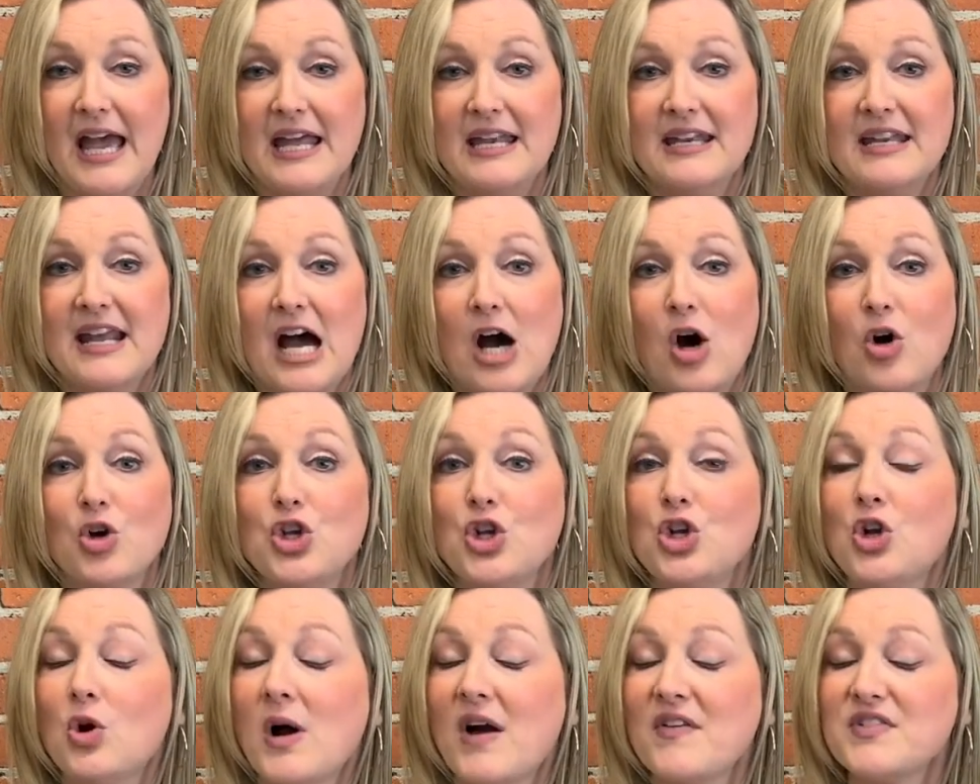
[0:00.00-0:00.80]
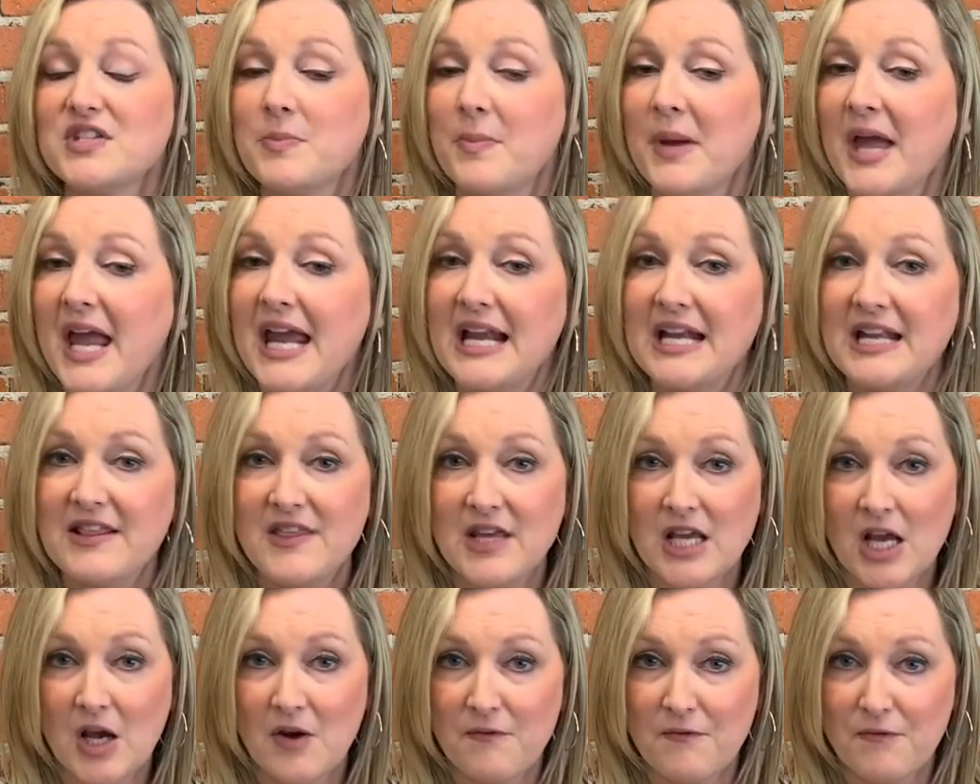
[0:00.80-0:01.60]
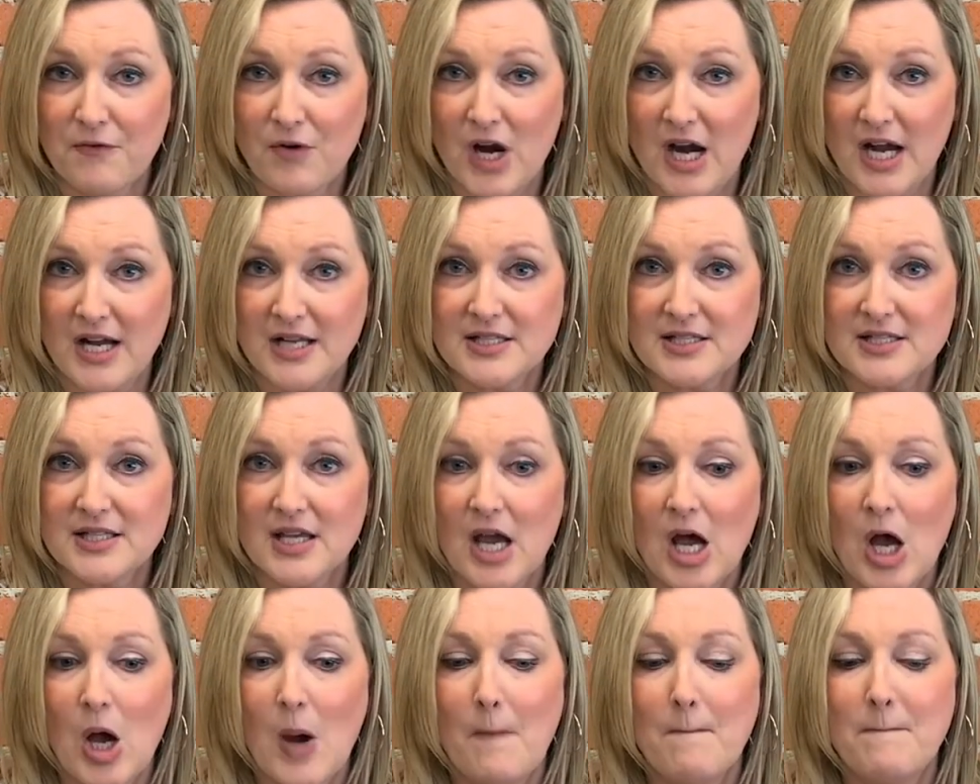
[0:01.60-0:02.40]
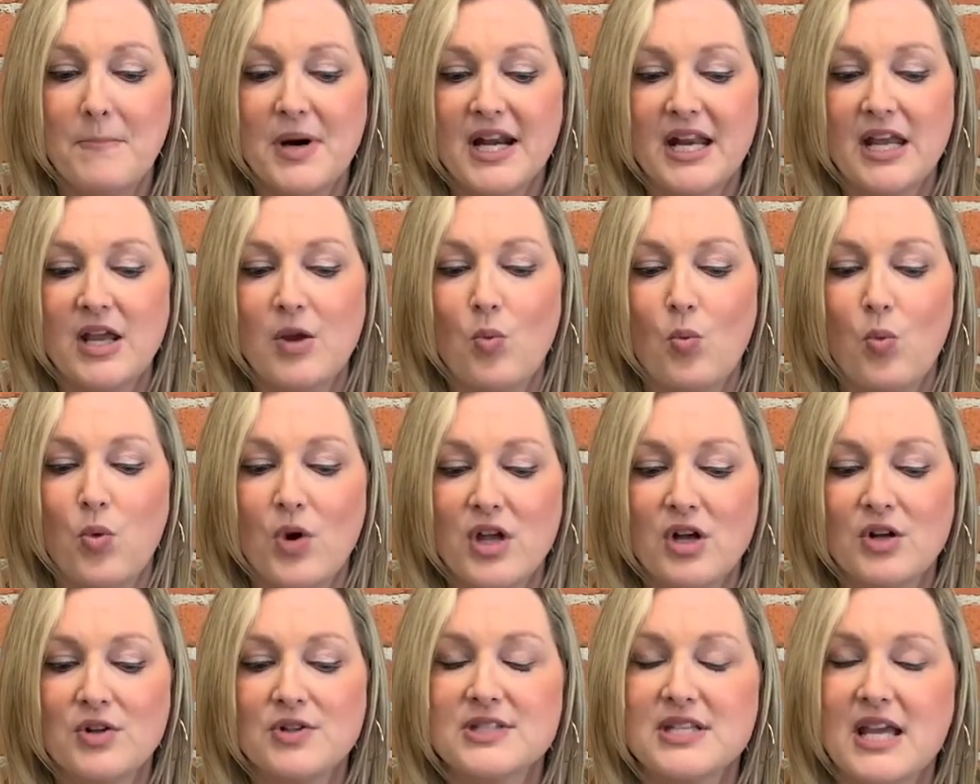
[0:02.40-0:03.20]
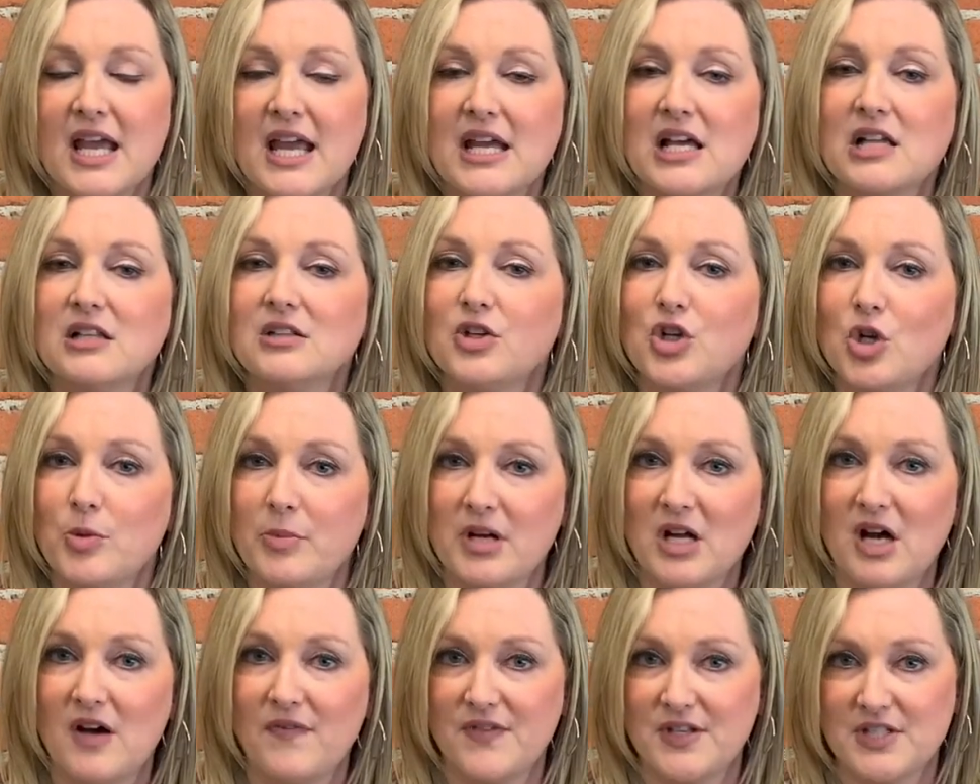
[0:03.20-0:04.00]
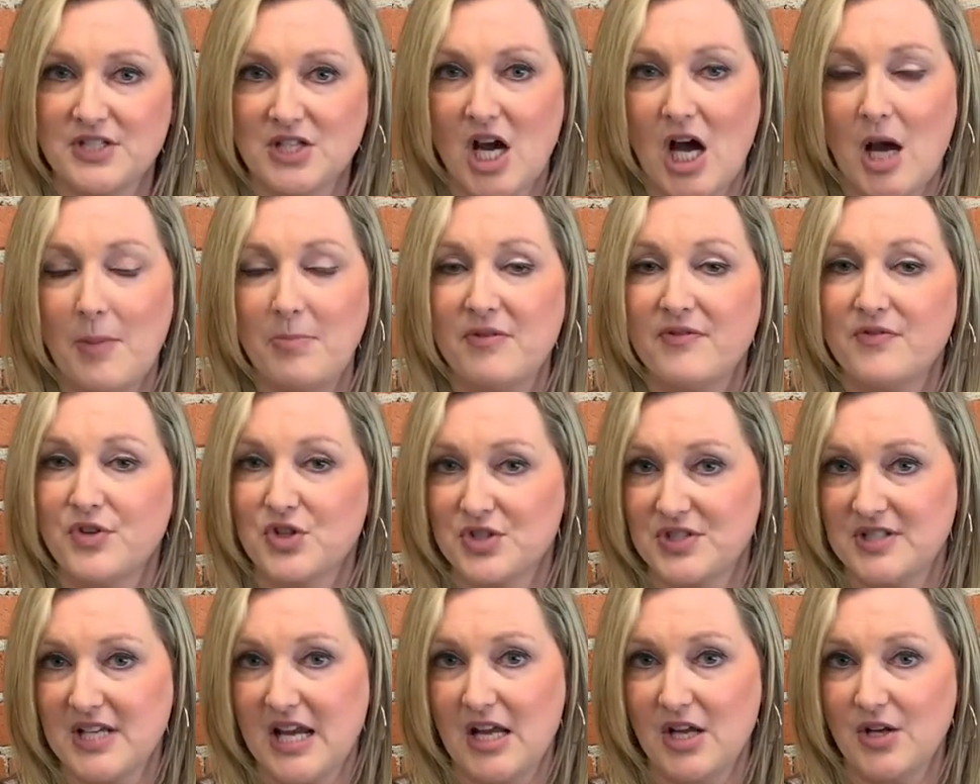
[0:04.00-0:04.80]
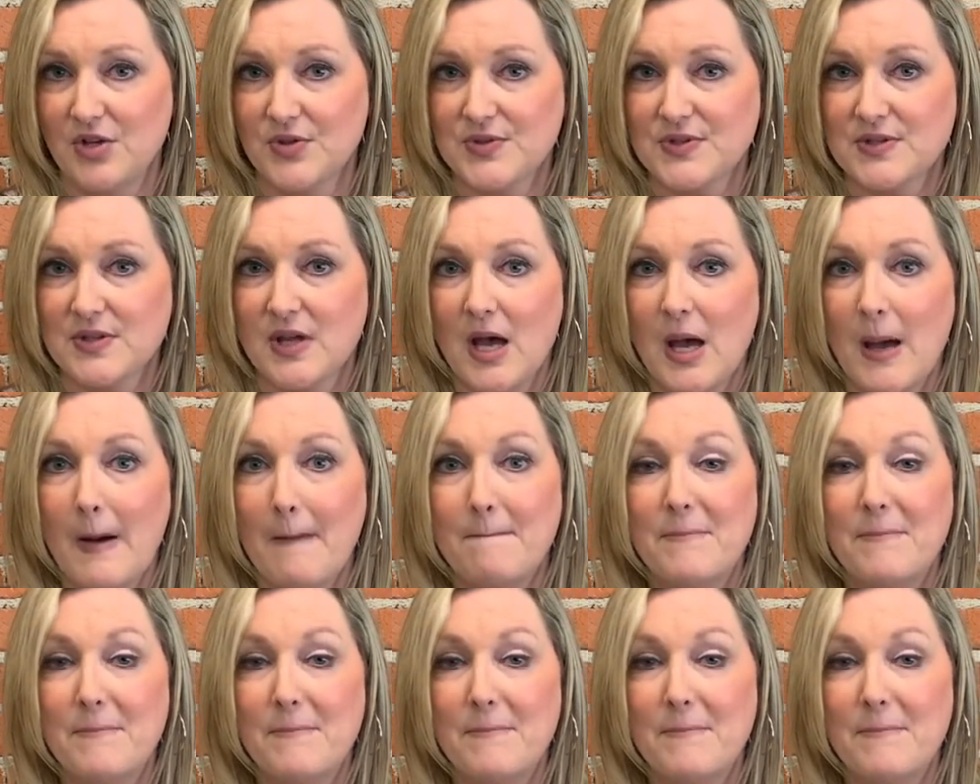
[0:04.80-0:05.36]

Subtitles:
Now, you don't have to pay anything up front, but it will take a little bit off the top of your sales.